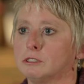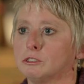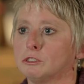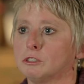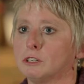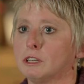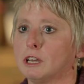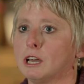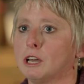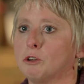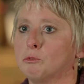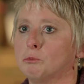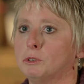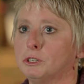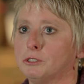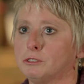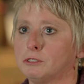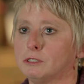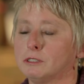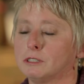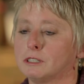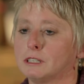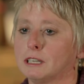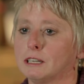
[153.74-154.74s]
and I
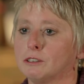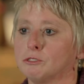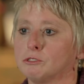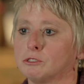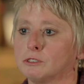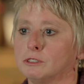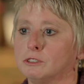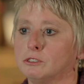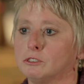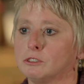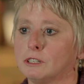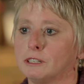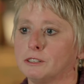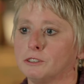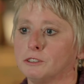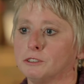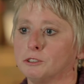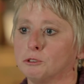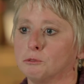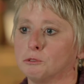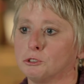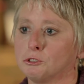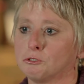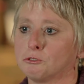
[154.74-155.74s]
went to the counseling center
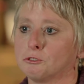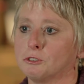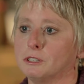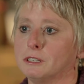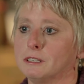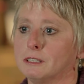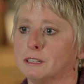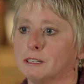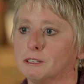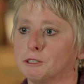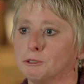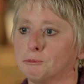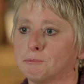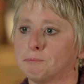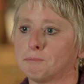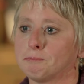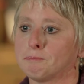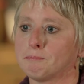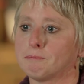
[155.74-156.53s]
that was free there